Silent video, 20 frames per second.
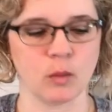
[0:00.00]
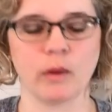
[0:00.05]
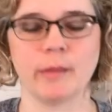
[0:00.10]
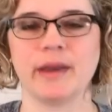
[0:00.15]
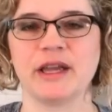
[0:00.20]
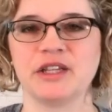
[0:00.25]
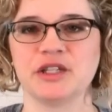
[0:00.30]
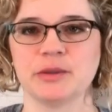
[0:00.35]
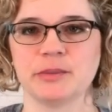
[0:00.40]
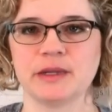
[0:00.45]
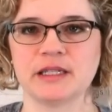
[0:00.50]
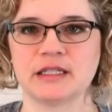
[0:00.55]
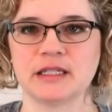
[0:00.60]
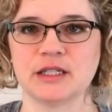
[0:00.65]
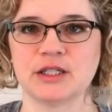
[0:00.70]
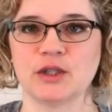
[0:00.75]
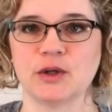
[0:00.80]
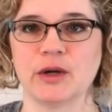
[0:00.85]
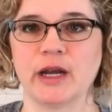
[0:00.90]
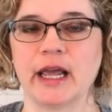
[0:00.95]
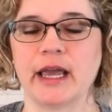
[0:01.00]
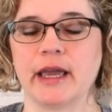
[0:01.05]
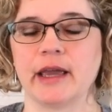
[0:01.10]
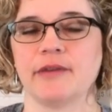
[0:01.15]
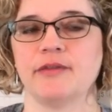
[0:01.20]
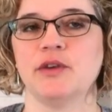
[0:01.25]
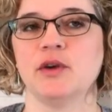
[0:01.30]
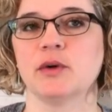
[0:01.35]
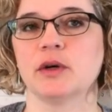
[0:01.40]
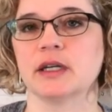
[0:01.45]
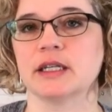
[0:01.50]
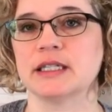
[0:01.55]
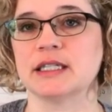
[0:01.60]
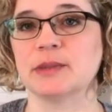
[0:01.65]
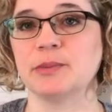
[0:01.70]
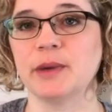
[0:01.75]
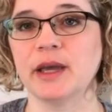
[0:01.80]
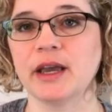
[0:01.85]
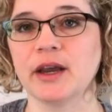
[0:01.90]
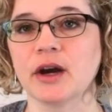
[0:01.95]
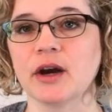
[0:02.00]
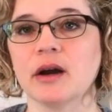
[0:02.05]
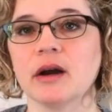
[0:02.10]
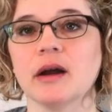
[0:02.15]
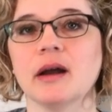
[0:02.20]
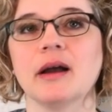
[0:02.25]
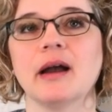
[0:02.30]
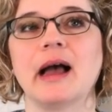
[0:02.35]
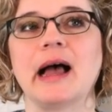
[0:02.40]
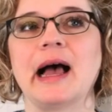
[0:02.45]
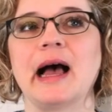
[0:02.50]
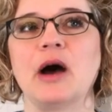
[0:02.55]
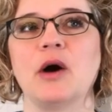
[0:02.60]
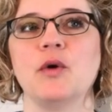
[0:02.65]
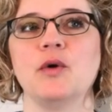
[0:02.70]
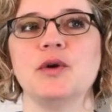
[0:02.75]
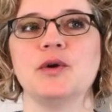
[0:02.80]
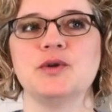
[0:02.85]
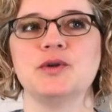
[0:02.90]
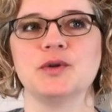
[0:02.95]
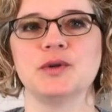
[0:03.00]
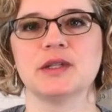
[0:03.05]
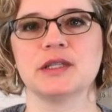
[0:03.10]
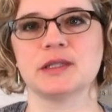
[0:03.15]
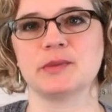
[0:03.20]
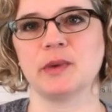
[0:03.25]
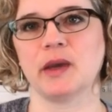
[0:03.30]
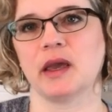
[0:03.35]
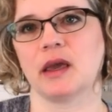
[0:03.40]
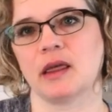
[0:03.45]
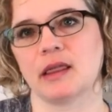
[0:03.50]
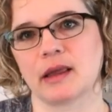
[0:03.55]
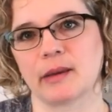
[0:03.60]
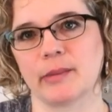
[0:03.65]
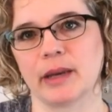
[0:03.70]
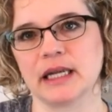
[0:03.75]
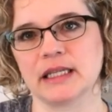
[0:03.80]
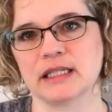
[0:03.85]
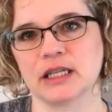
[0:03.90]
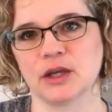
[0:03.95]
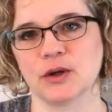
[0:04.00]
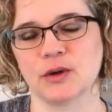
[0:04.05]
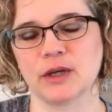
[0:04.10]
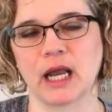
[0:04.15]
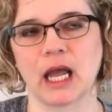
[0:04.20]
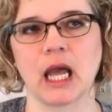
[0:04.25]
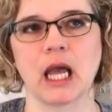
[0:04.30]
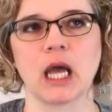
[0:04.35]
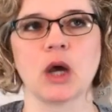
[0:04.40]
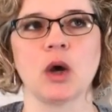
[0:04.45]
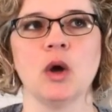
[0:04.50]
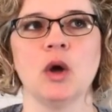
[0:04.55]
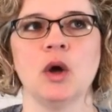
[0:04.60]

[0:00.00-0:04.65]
makes your business unique. If you are a speaker, how you do the speaking that makes it unique.